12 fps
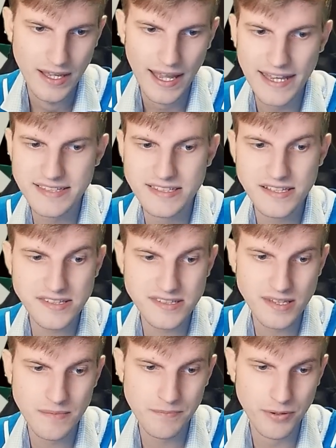As this
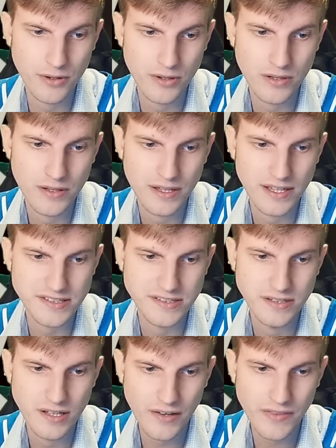symbol is
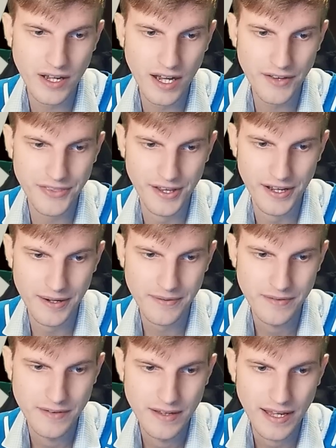none other
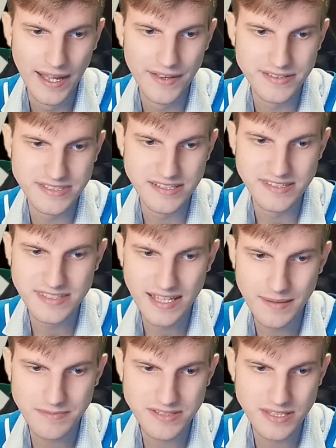as the
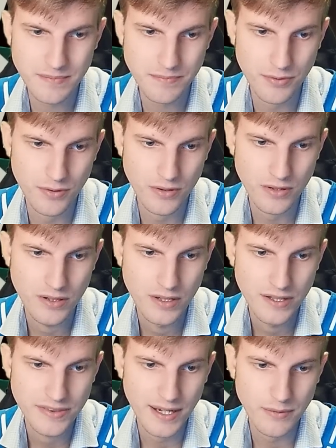same symbol
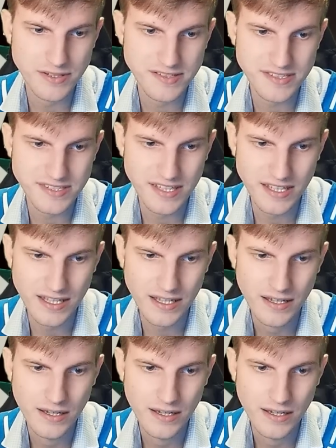that we see